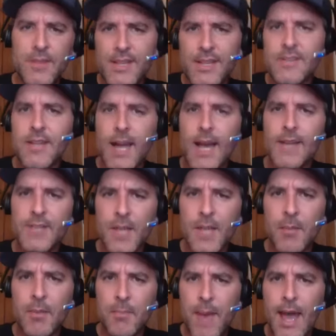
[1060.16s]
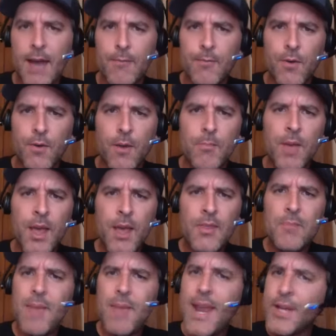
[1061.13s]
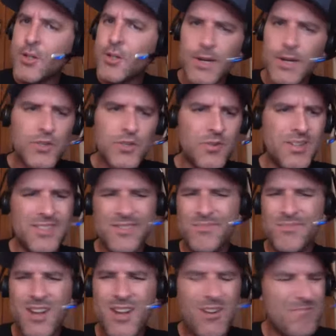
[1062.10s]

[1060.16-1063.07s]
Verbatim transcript: guys coming back from the major injuries. You know,